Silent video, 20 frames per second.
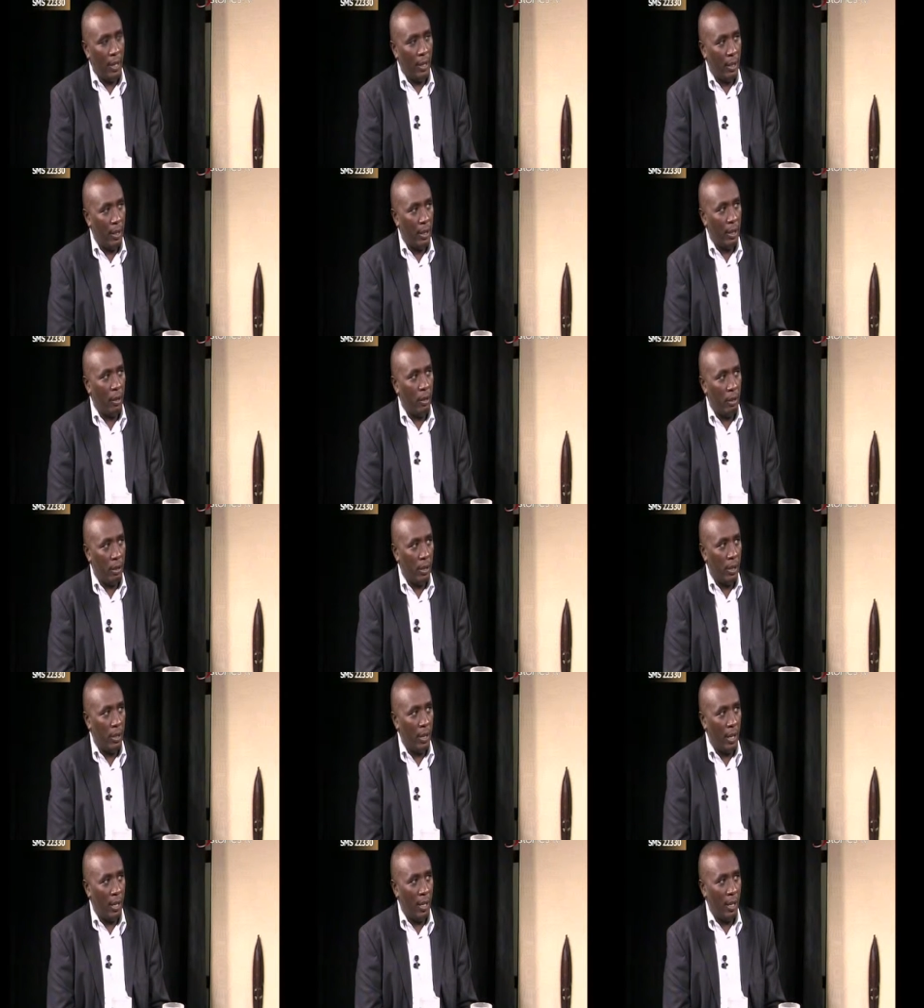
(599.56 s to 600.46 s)
coat,
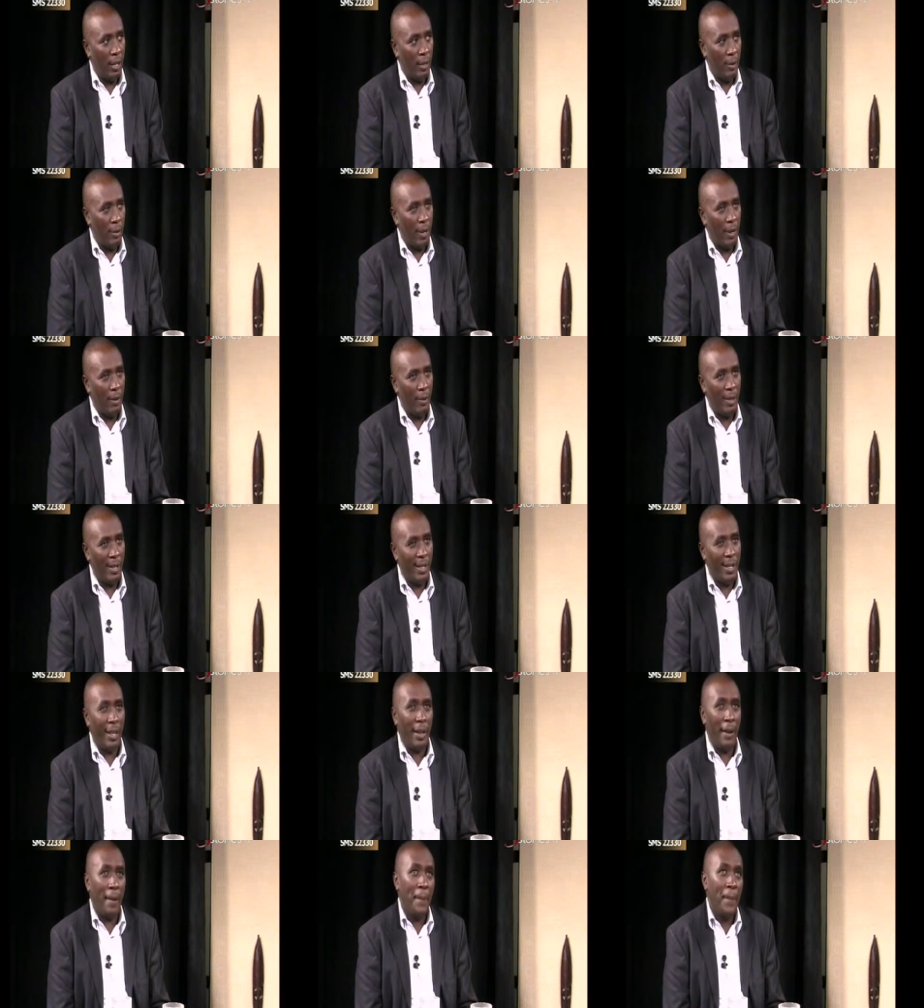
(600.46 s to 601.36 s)
and that's why
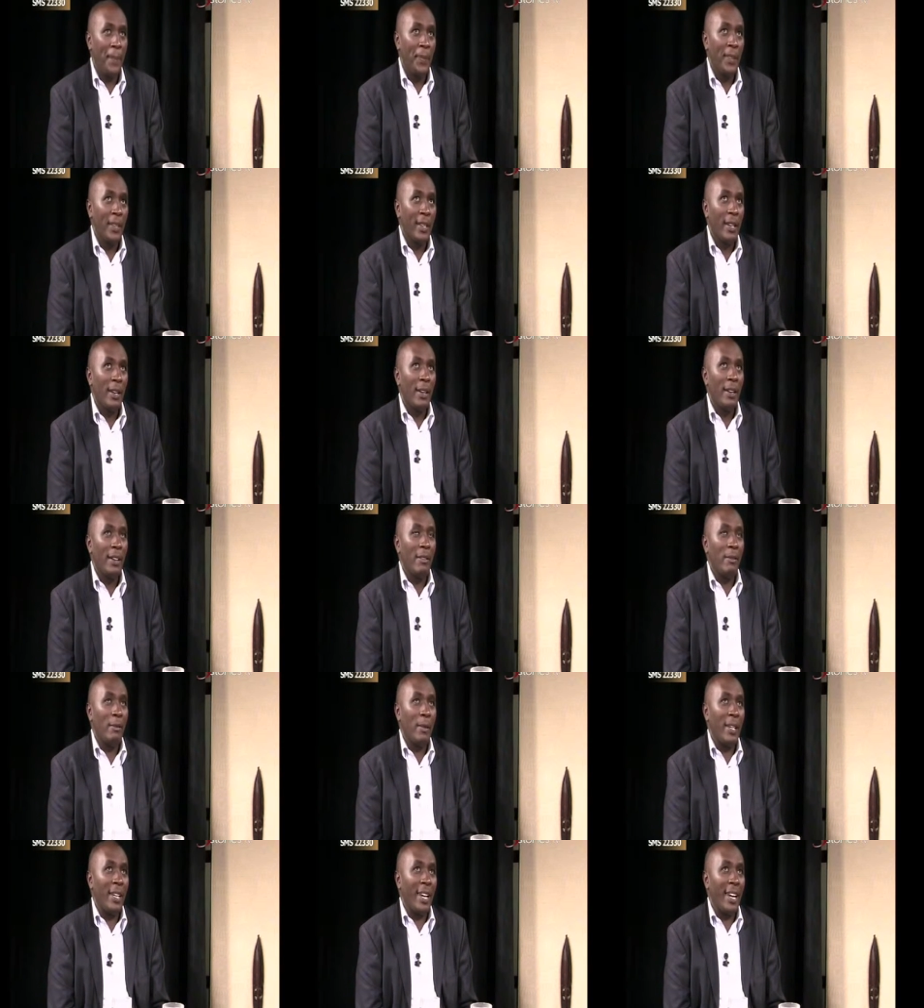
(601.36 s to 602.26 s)

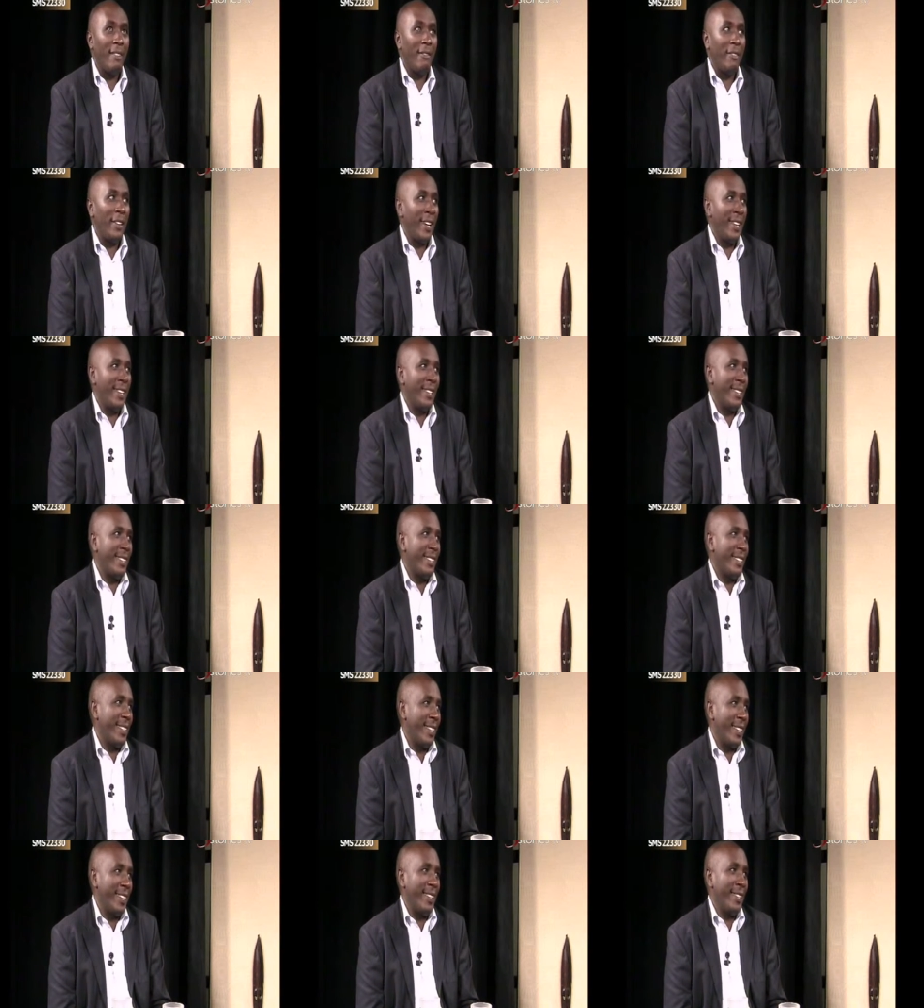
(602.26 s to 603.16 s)
we advise
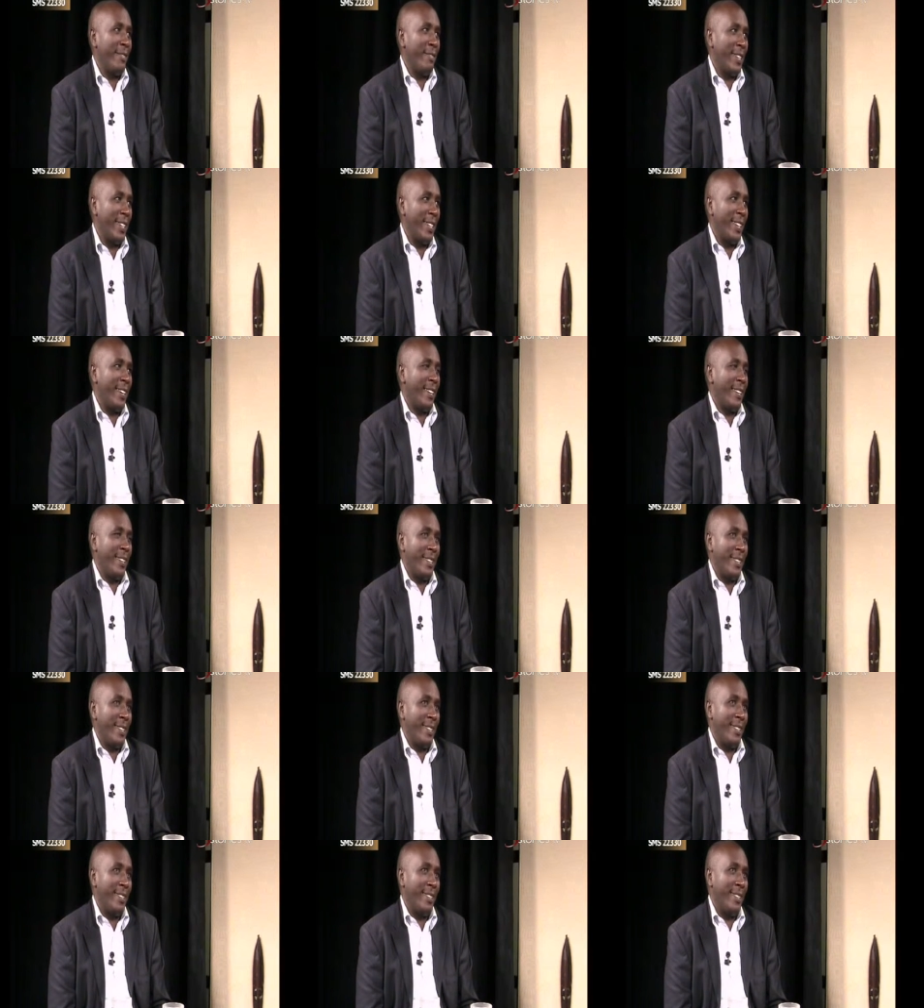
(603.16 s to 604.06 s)
even the